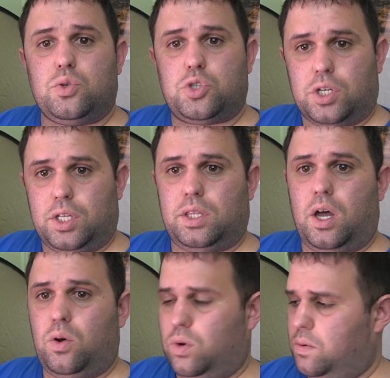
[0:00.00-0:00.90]
to shut it
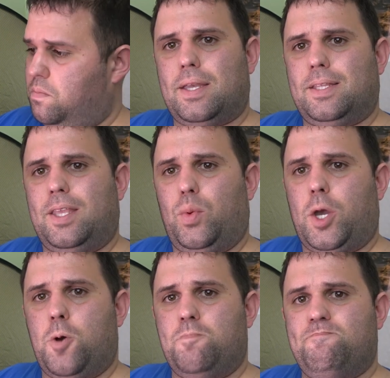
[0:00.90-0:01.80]
down. There we
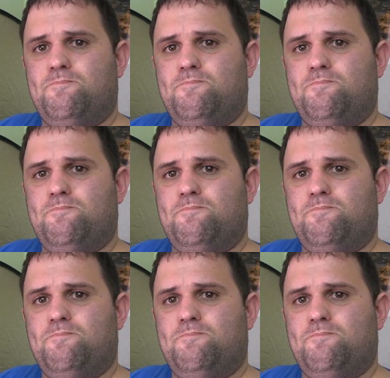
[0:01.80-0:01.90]
go.